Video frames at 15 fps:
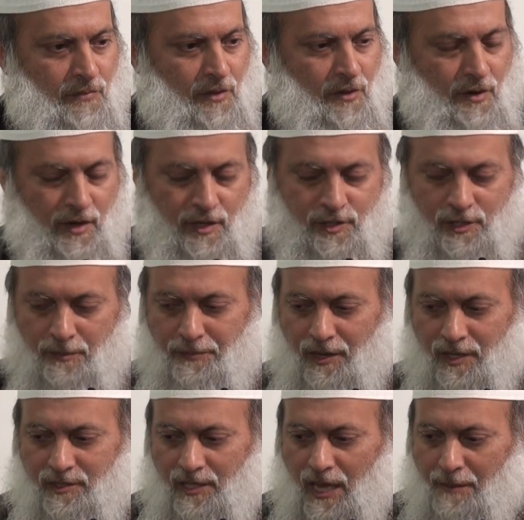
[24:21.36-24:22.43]
You know, and a
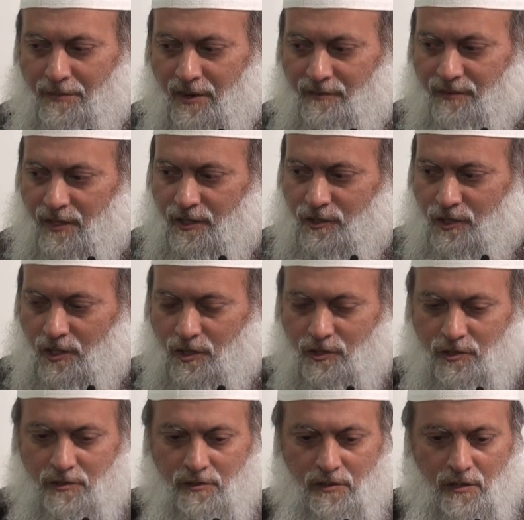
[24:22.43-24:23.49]
simple example of this
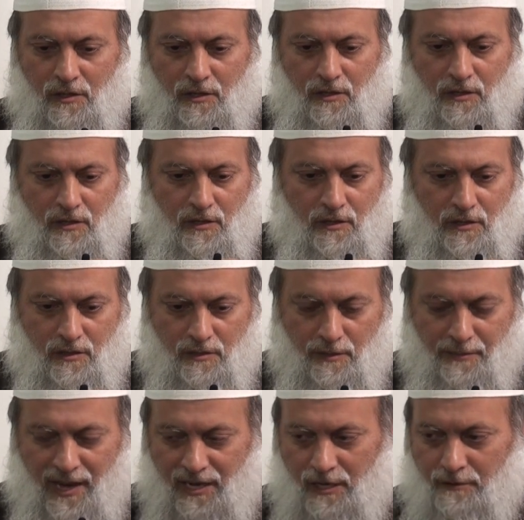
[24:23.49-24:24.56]
is the
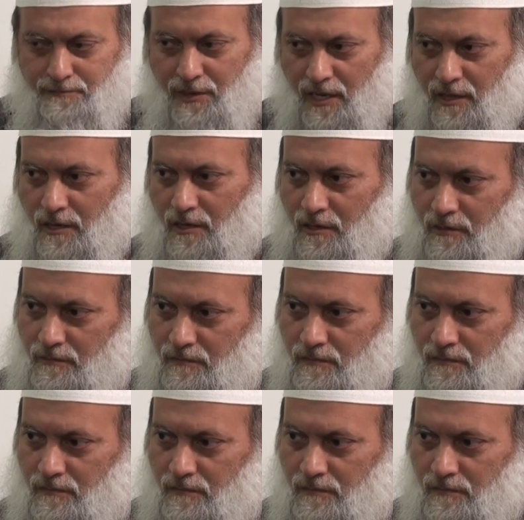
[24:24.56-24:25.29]
Battle of Badr.